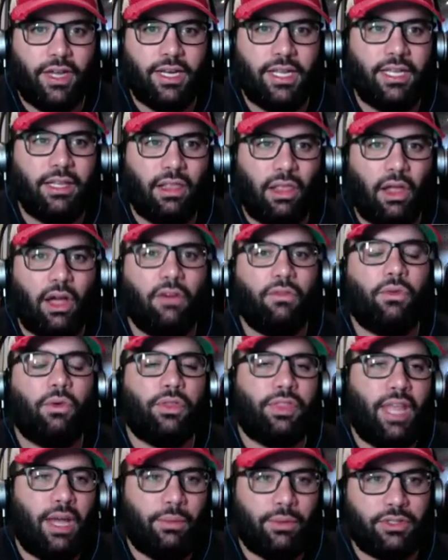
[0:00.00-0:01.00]
and he loved
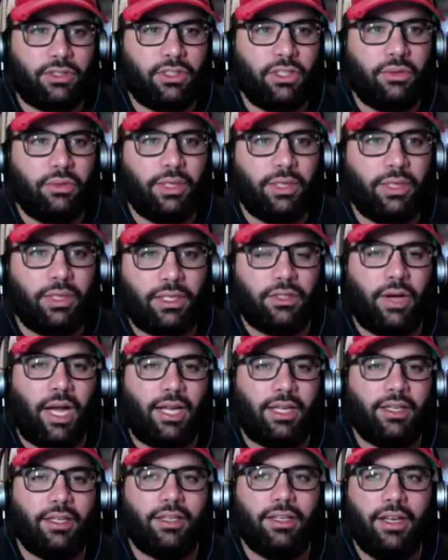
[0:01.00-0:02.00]
what that was doing.
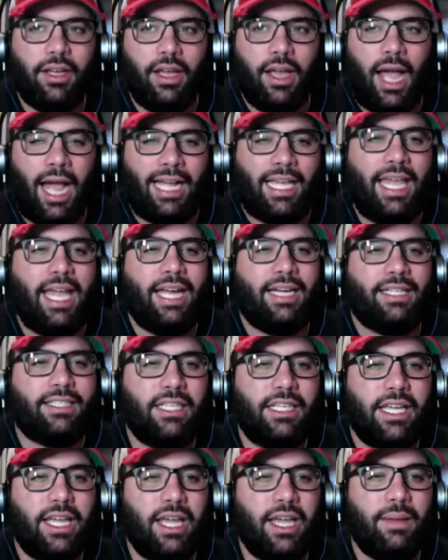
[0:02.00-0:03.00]
So I could, I can't
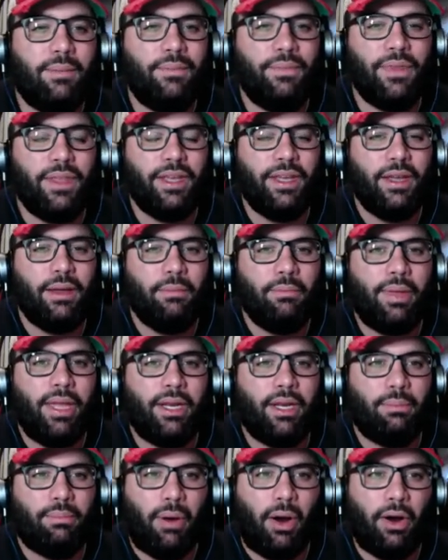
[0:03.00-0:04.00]
see him
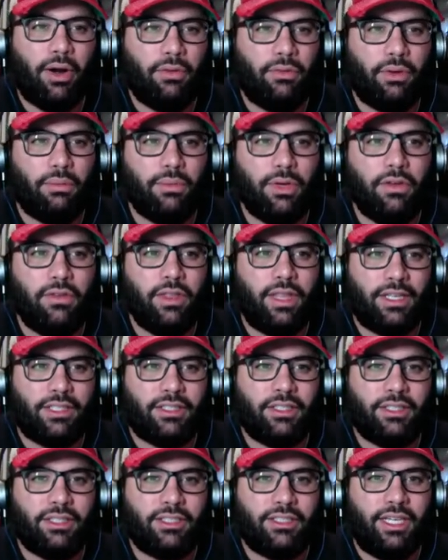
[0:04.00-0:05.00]
being a part of a movie
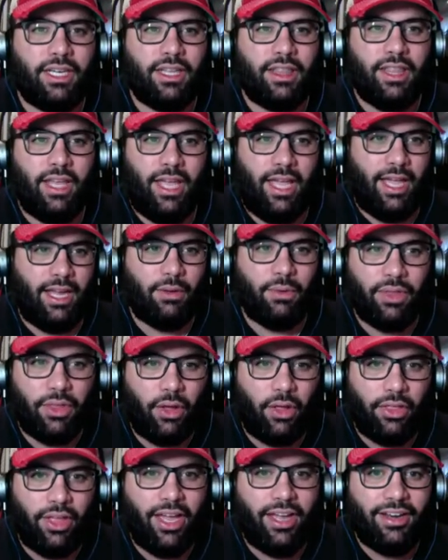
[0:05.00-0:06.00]
that's going to say the heck
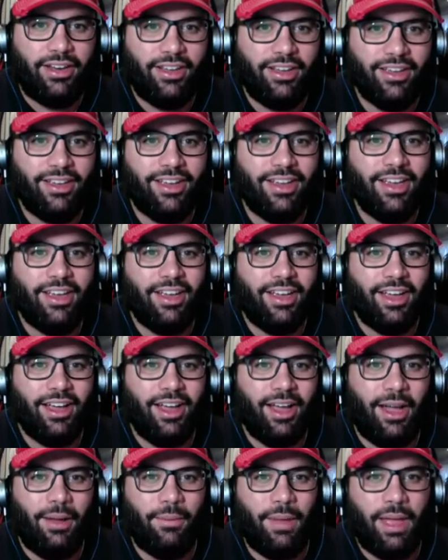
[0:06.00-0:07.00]
with all that
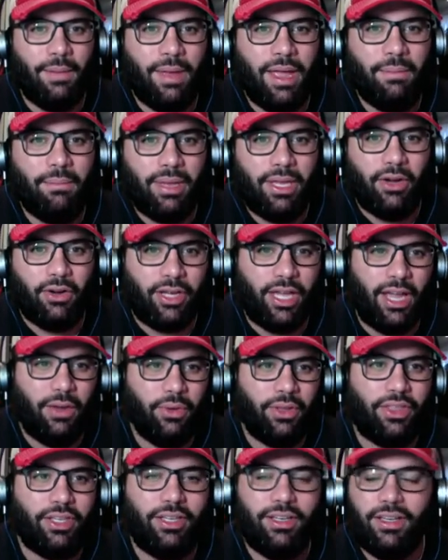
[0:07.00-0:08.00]
um, and him be okay
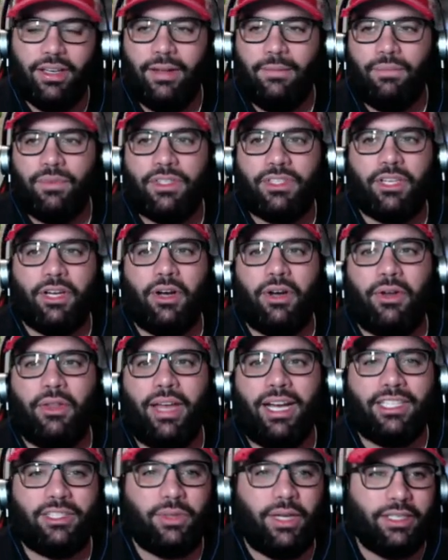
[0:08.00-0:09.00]
with it. So
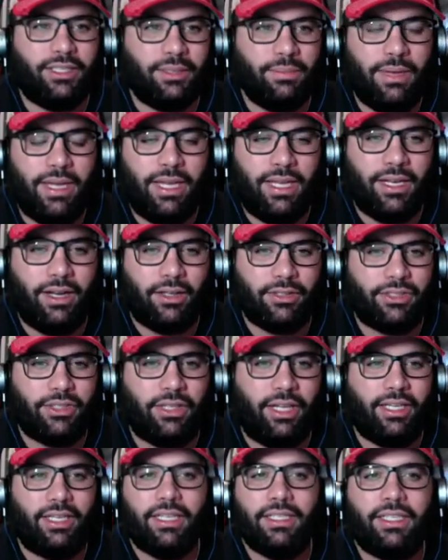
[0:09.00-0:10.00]
that's why, to me, it
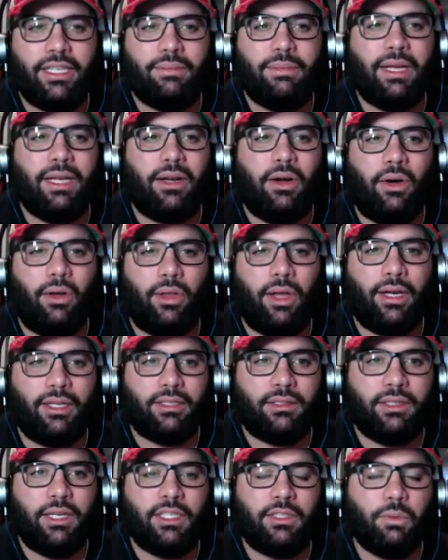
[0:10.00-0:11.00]
also like didn't make a whole lot
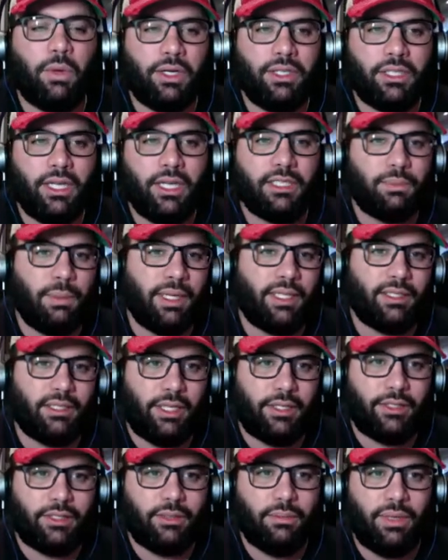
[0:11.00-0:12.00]
of sense. What does make
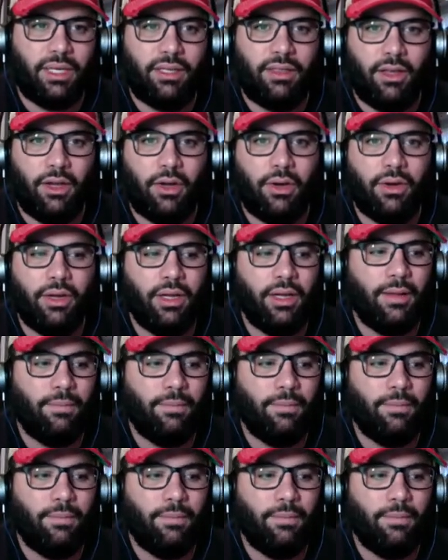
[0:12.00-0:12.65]
sense to me, though,